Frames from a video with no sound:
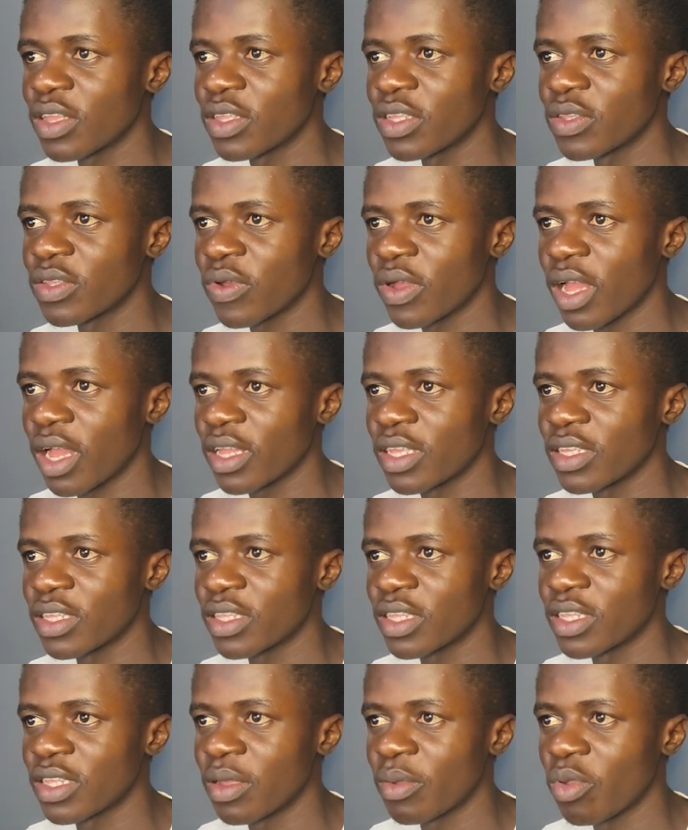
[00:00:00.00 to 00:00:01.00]
this
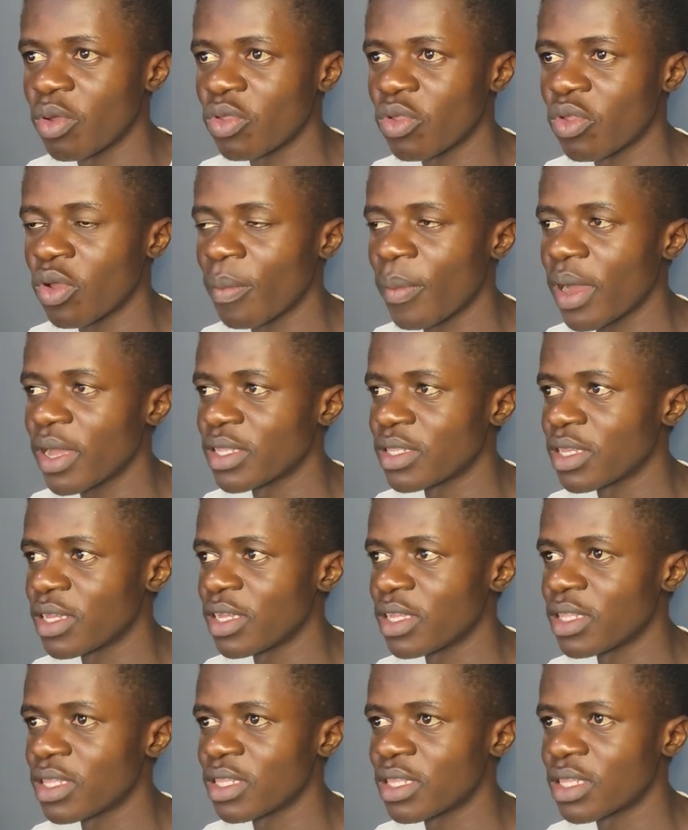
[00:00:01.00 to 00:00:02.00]
one, the number is
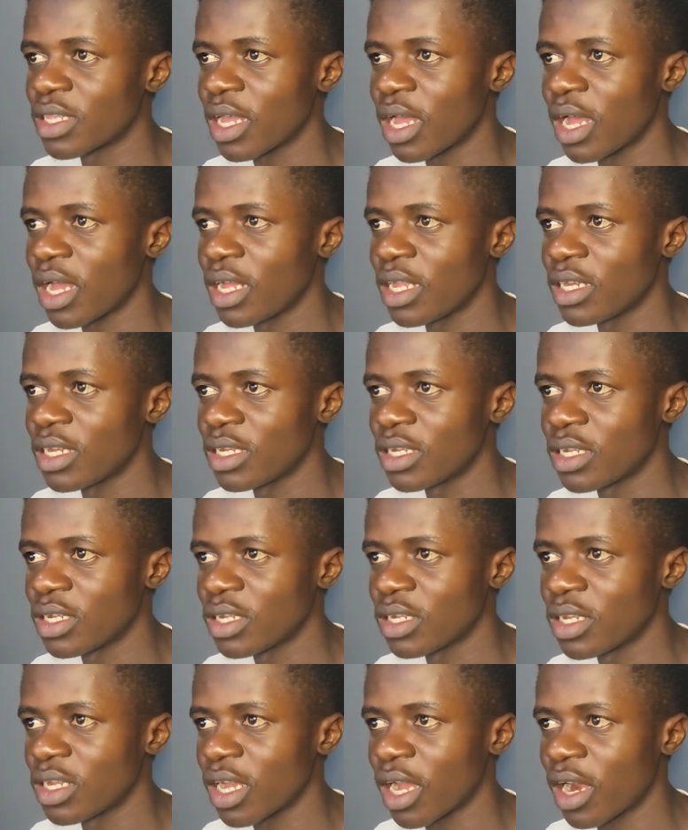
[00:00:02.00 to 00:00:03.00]
8, and
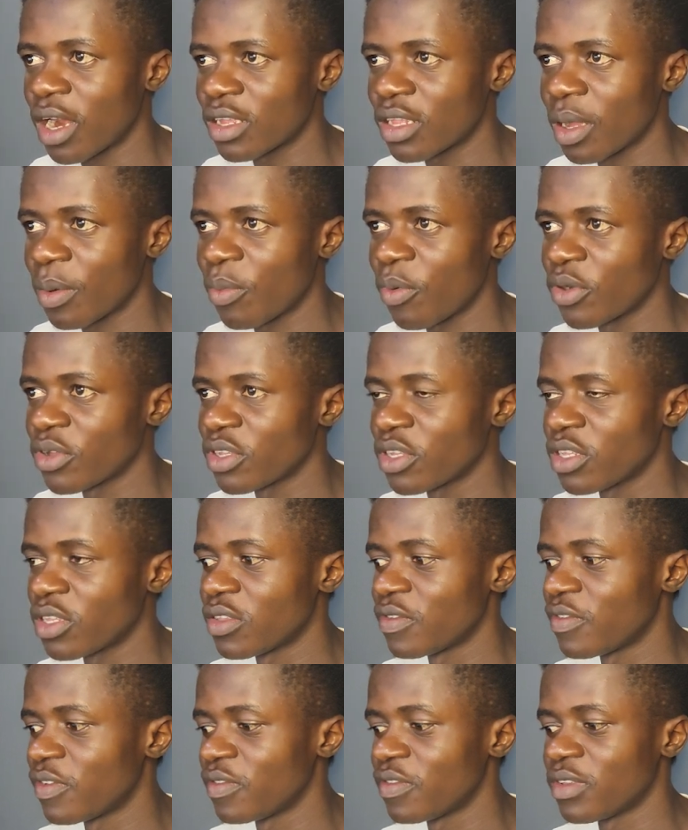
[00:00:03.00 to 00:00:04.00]
the character point
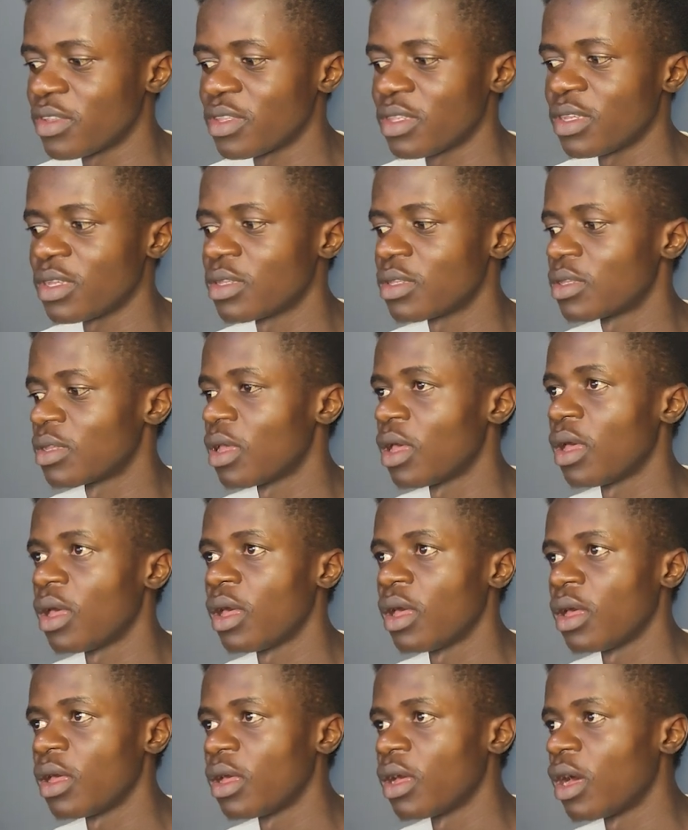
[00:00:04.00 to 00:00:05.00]
is 56.
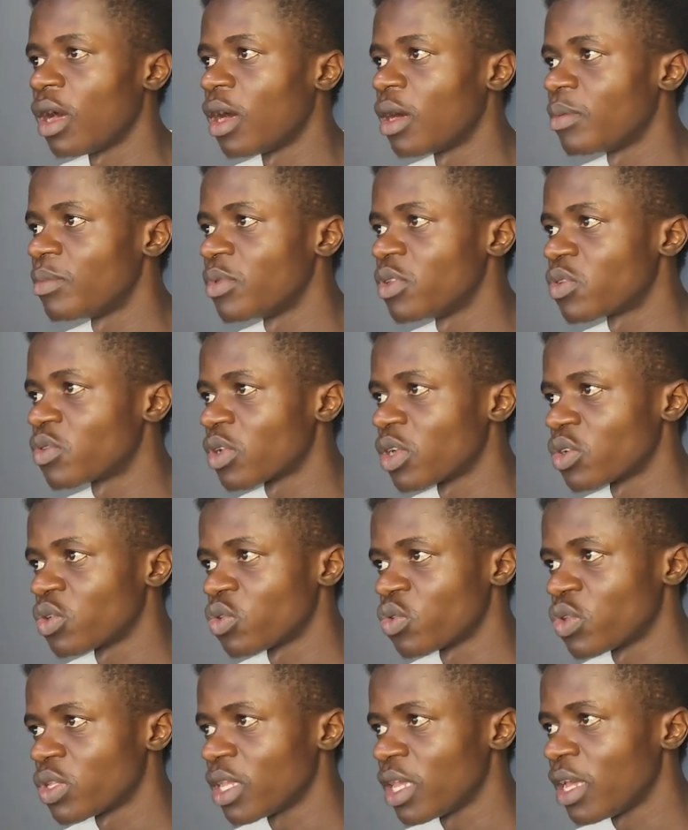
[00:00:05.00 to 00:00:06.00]
This one
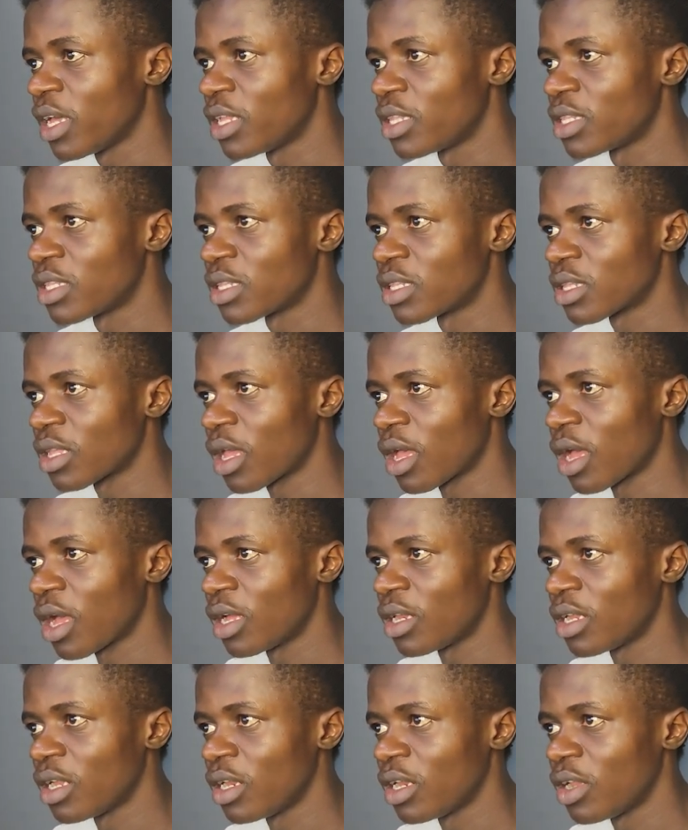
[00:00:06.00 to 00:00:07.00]
shows 8,
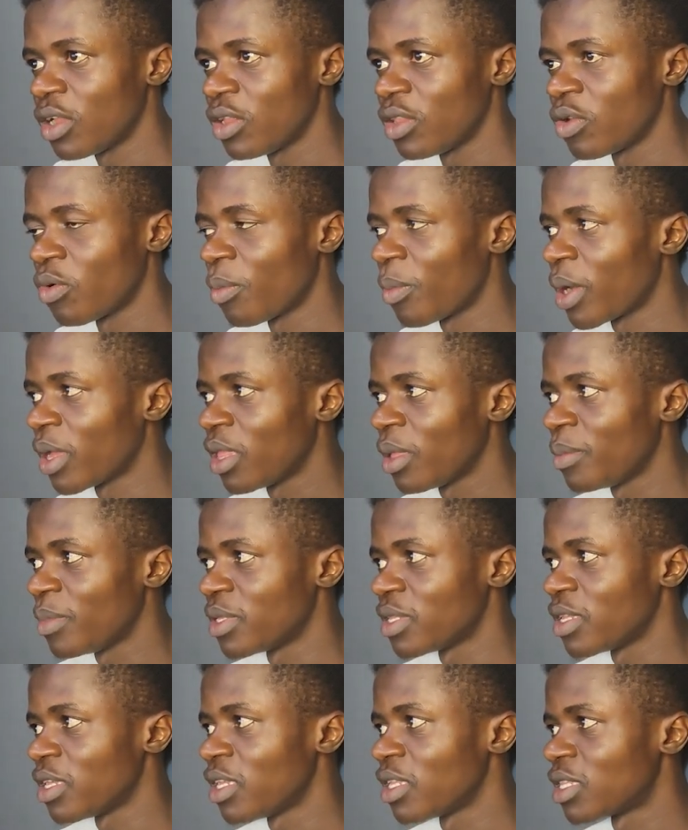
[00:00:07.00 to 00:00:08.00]
and then the number
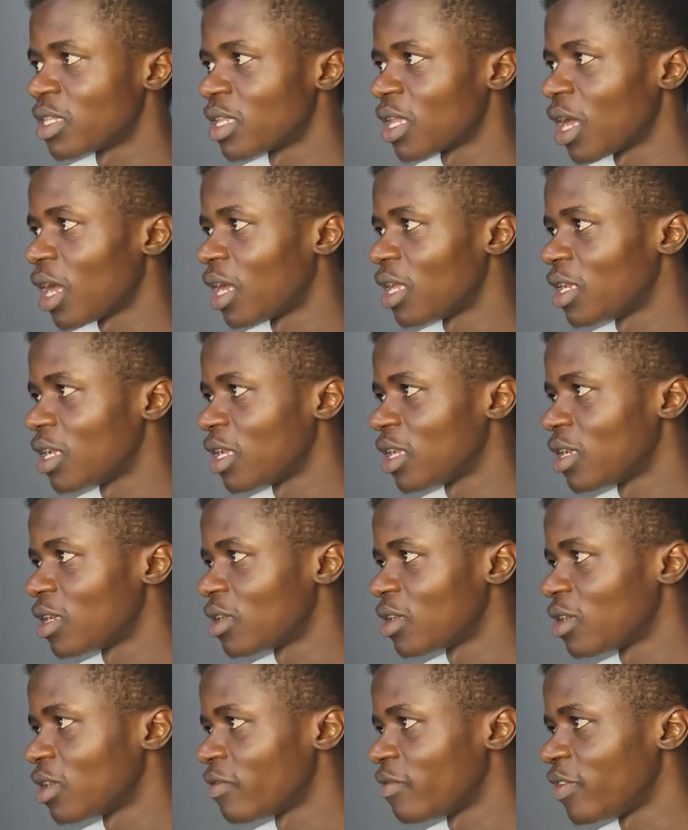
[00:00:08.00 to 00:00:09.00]
name is 8, and
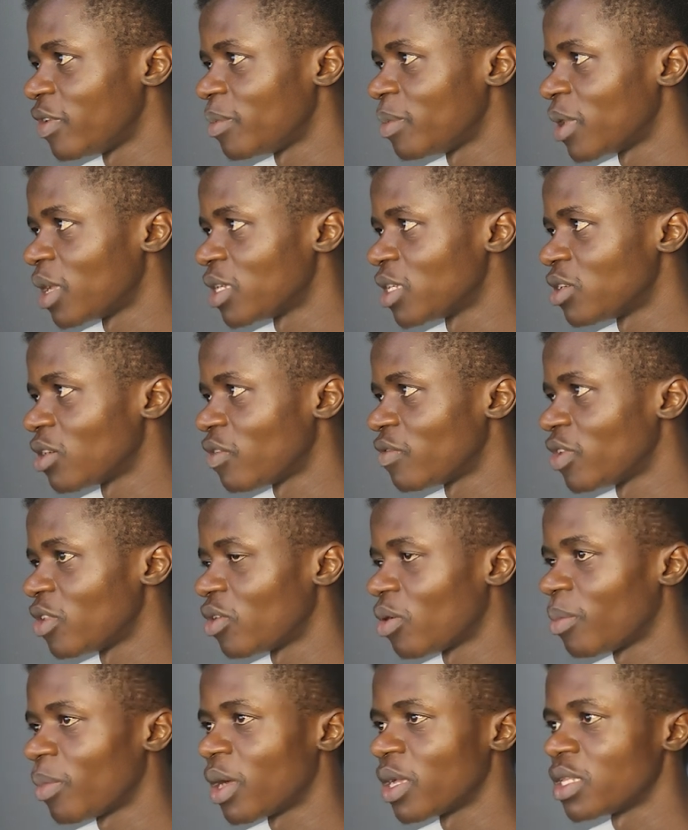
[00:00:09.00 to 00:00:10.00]
then the Fibonacci of
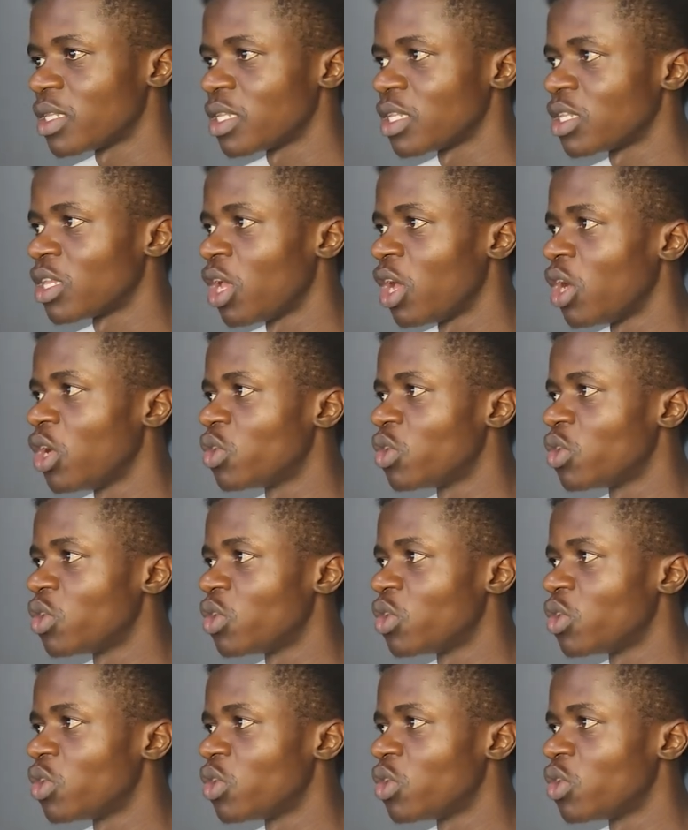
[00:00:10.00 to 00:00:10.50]
the number is this.